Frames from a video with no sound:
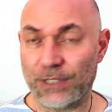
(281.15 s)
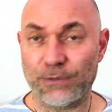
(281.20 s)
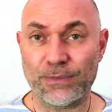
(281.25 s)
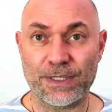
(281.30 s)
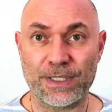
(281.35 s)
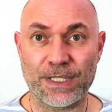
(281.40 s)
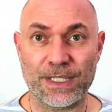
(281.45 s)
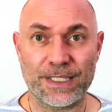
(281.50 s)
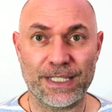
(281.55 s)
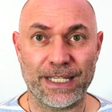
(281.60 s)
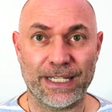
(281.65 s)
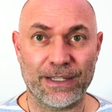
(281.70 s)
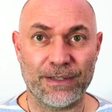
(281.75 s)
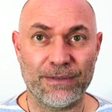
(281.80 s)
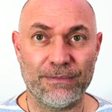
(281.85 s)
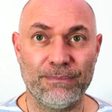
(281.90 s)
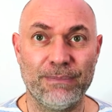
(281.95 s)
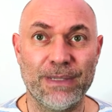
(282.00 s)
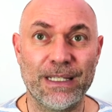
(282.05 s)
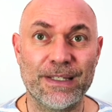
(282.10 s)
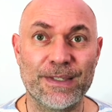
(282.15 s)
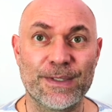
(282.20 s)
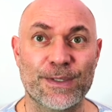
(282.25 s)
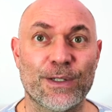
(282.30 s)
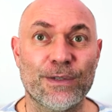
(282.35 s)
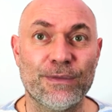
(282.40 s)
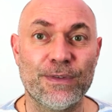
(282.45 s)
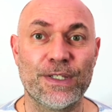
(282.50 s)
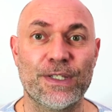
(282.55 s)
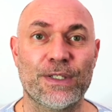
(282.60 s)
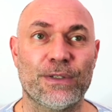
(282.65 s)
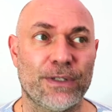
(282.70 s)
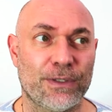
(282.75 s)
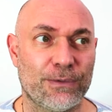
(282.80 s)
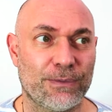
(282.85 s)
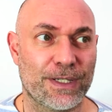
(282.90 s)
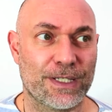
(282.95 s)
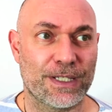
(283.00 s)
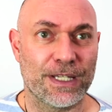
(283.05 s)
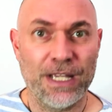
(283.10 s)
It was a second meal service, so
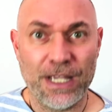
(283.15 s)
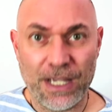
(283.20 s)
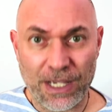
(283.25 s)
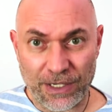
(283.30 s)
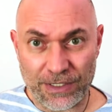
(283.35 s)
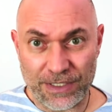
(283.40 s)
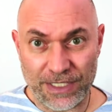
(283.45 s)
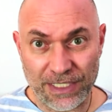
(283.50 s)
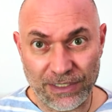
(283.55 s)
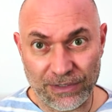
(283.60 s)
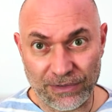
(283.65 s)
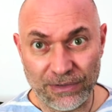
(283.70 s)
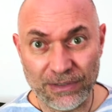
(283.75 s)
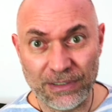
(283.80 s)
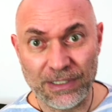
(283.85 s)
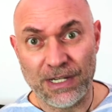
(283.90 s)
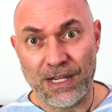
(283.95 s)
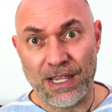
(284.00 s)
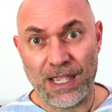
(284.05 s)
it was a dinner,